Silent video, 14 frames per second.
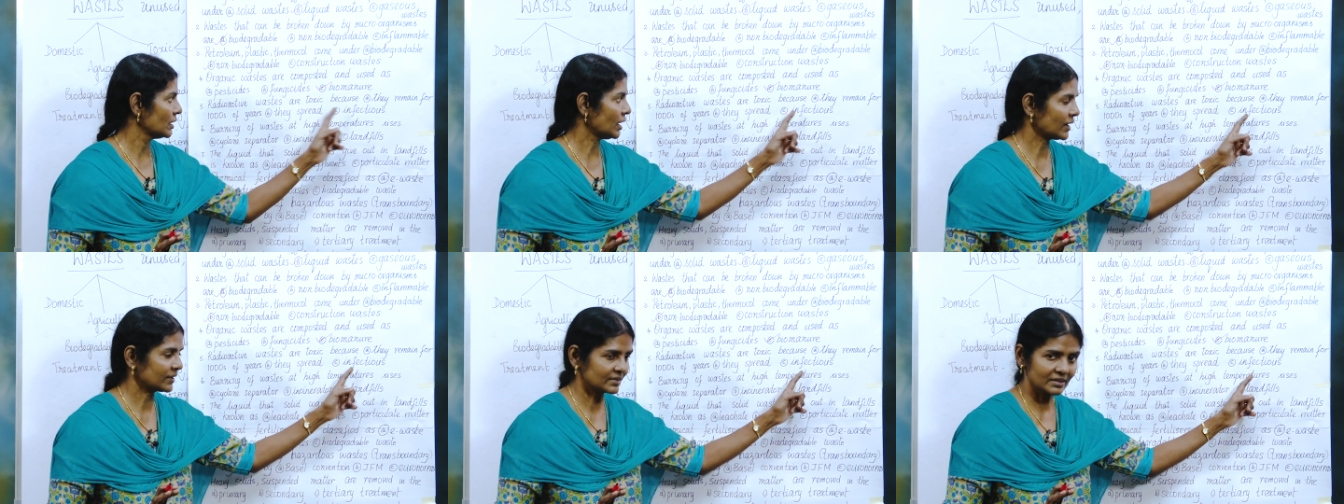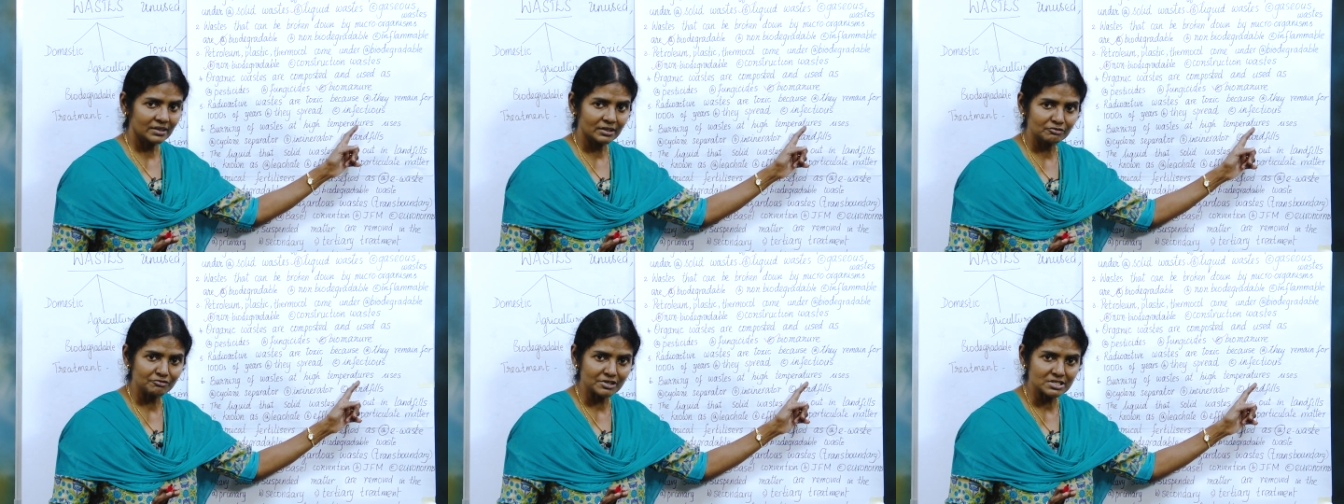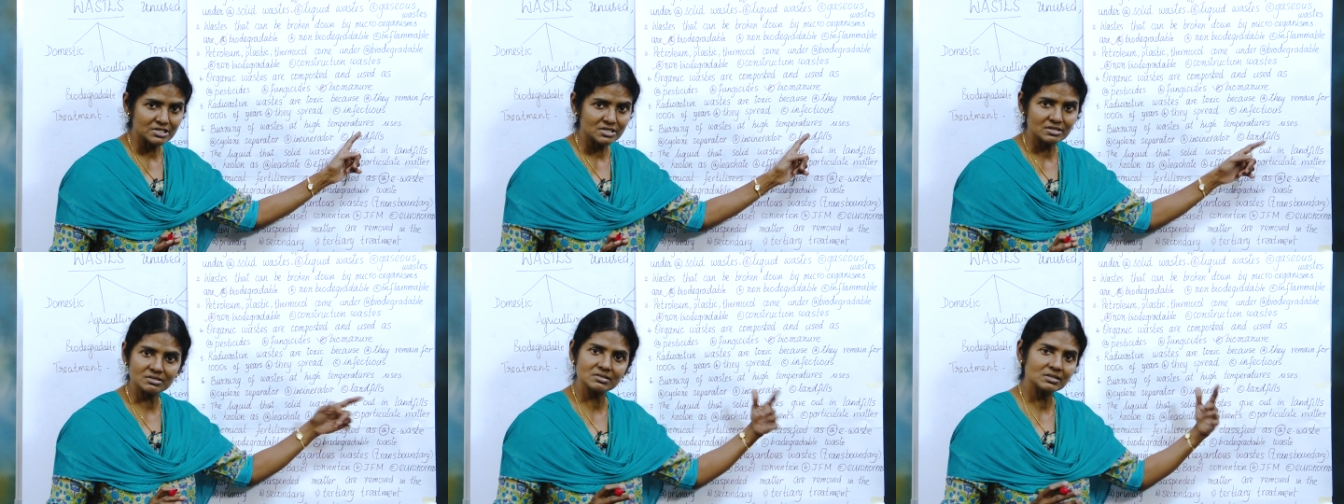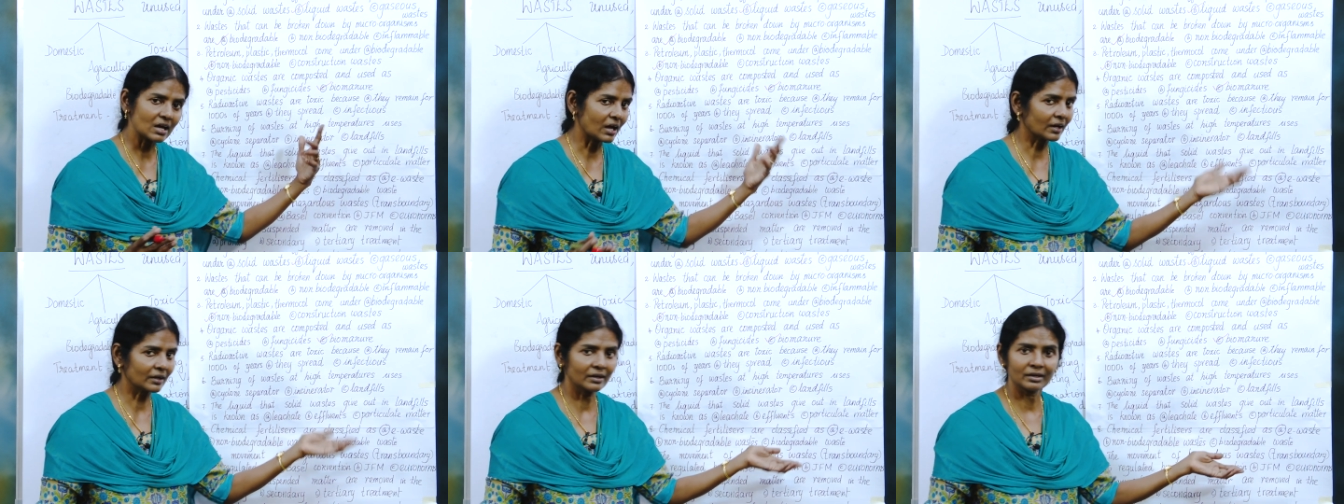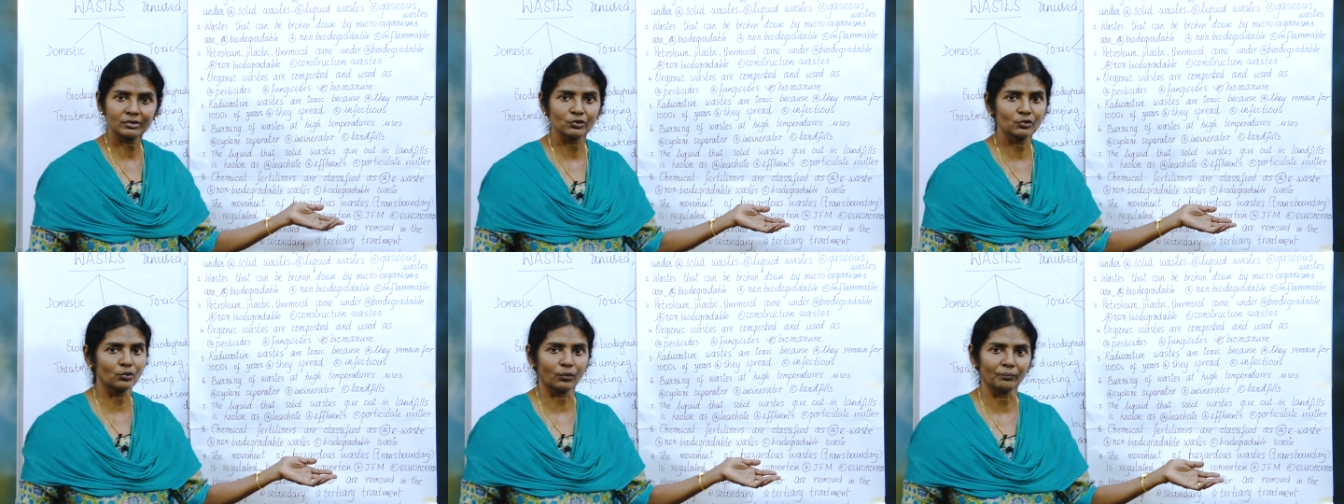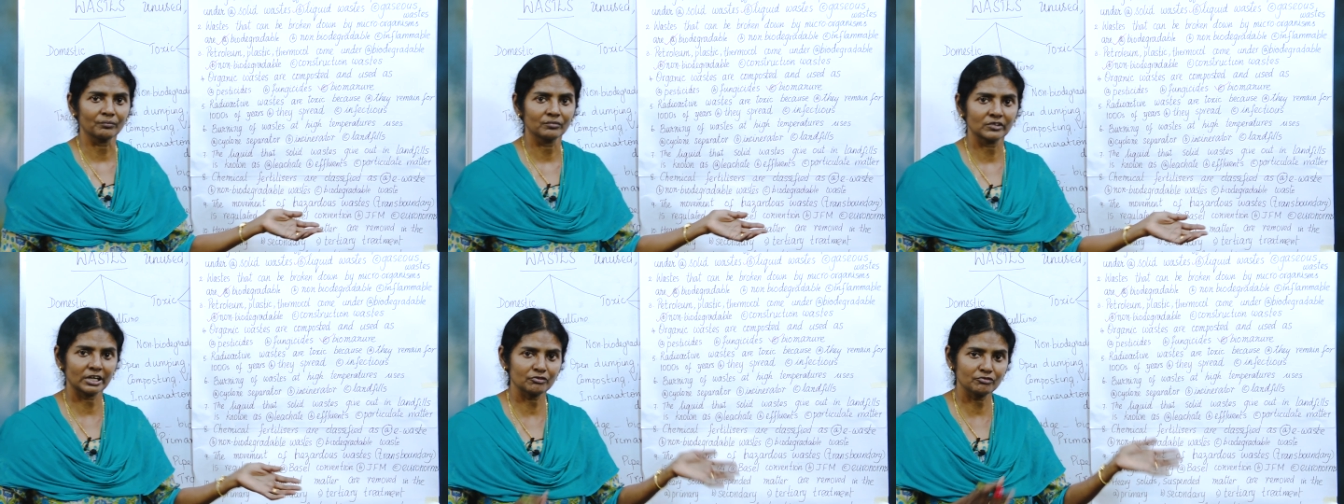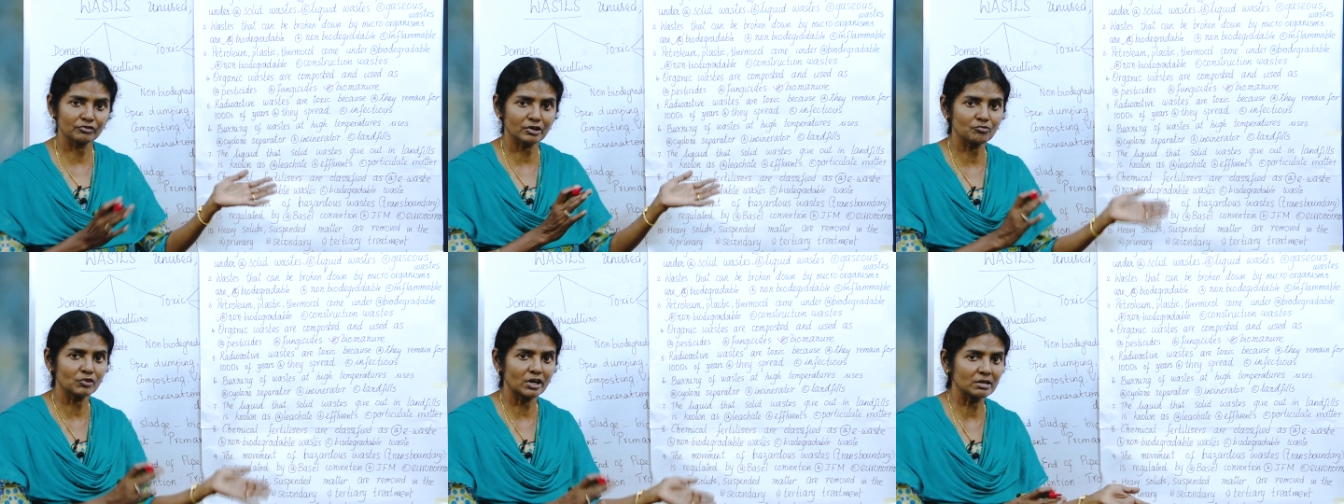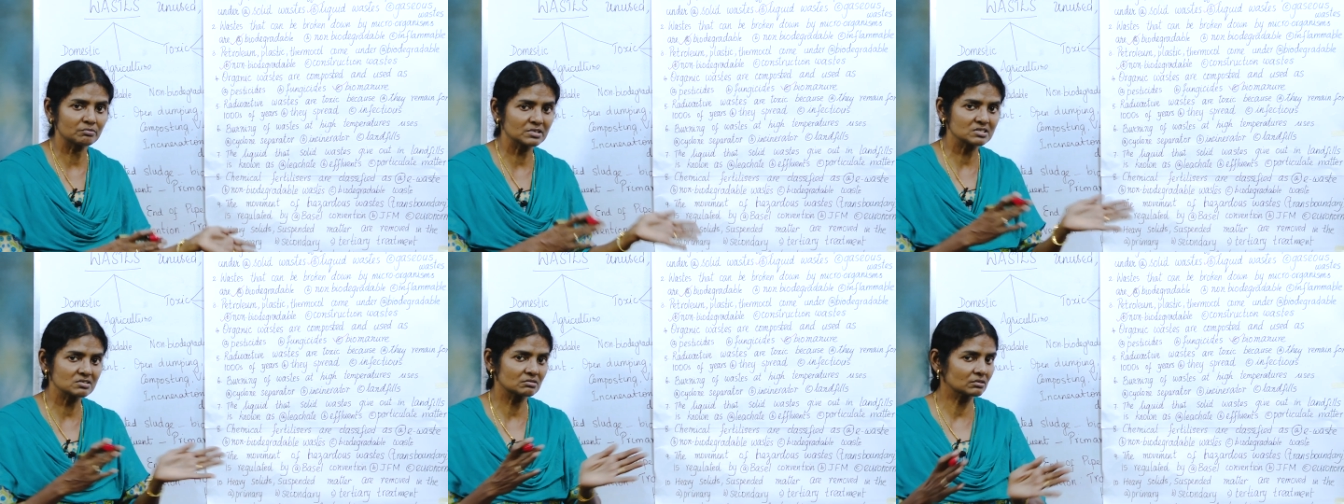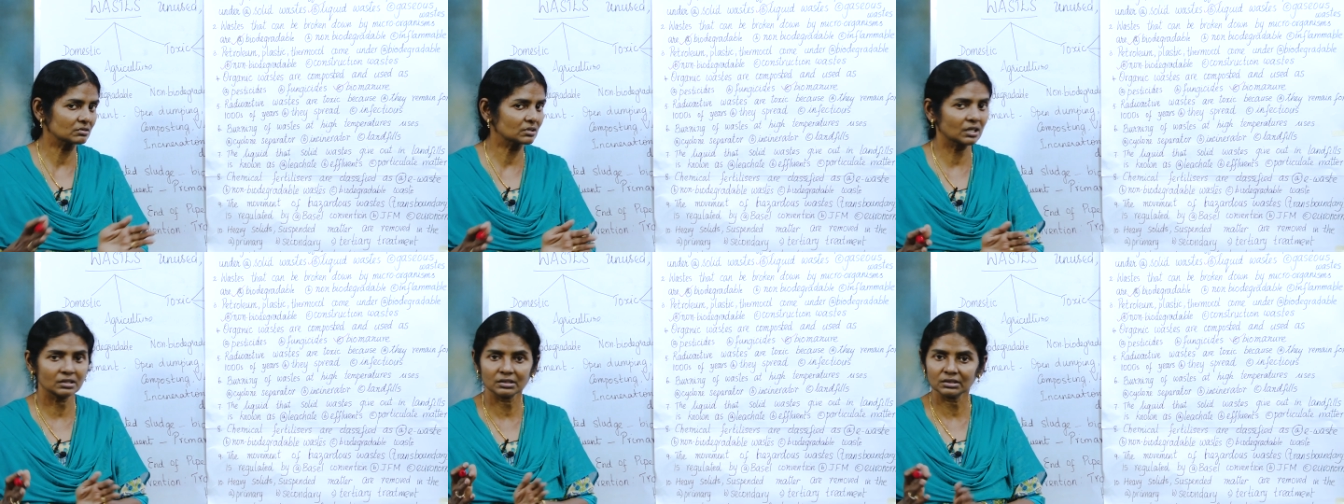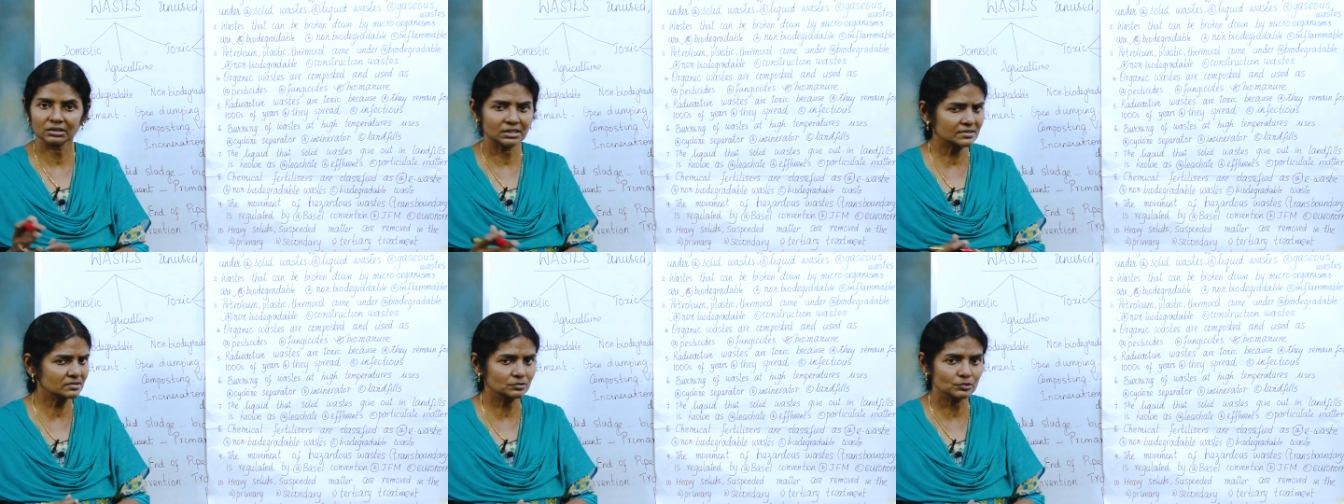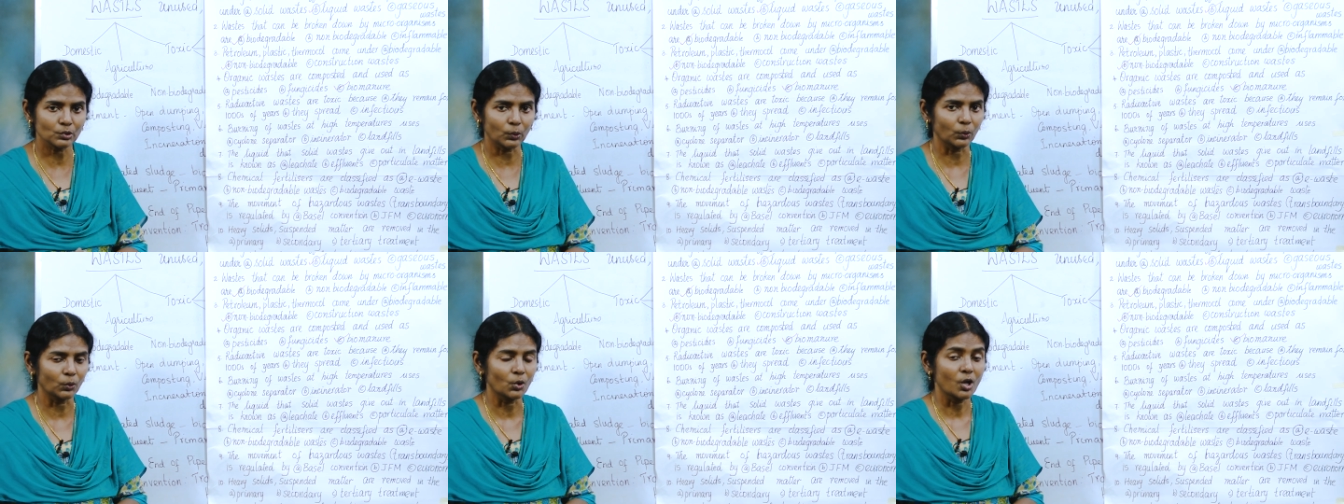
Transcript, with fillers: Are they infectious? Again, no like from one person to the other it doesn't go